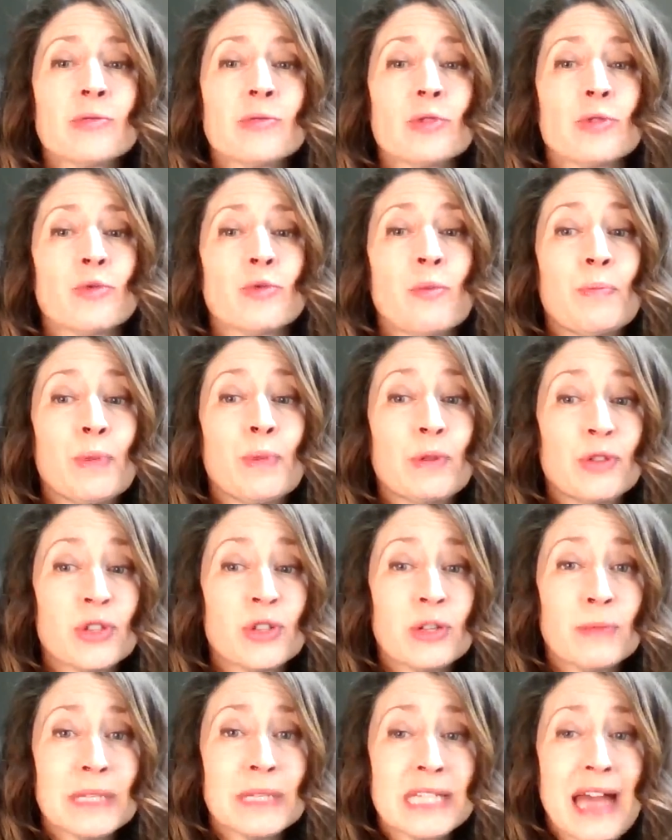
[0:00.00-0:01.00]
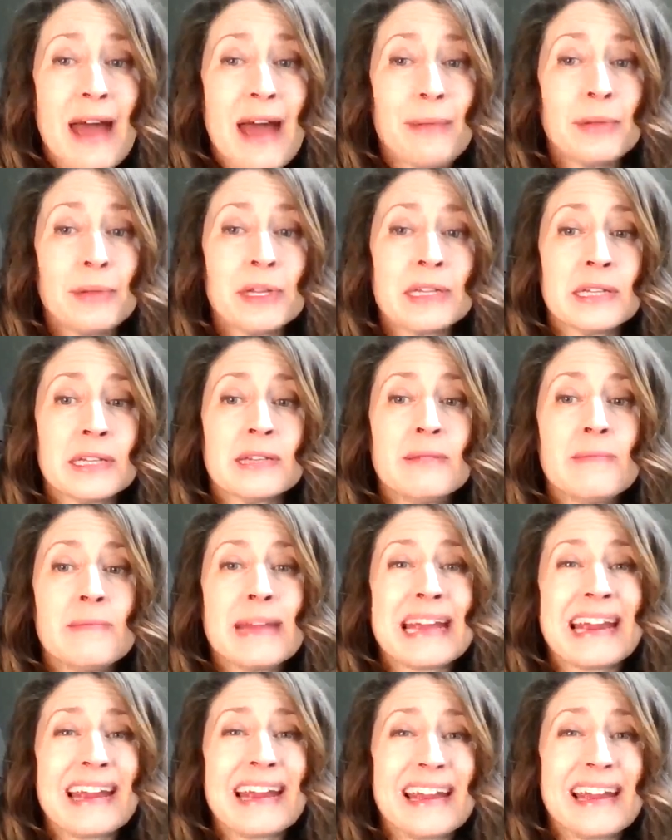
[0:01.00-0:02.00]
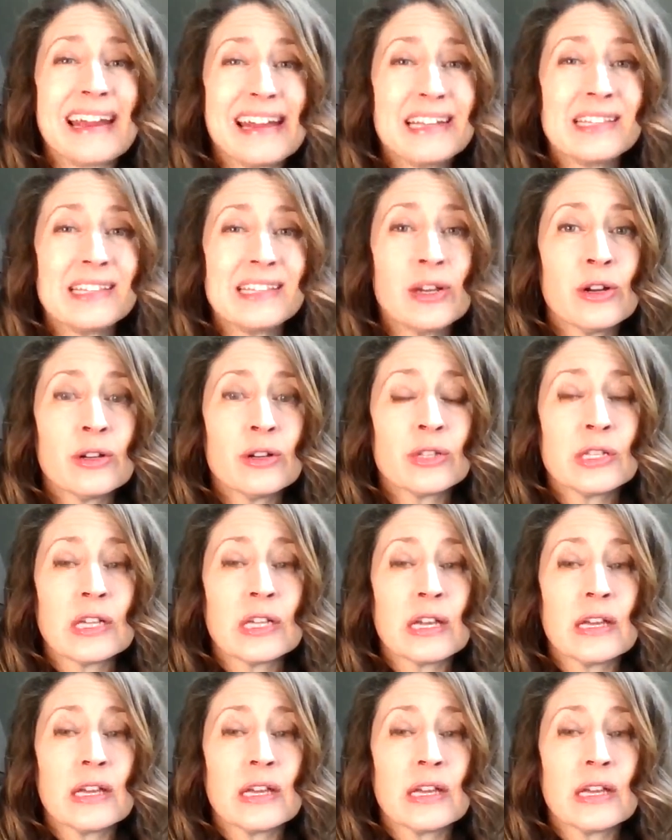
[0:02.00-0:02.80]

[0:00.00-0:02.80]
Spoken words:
which will boost your metabolism, making it easier to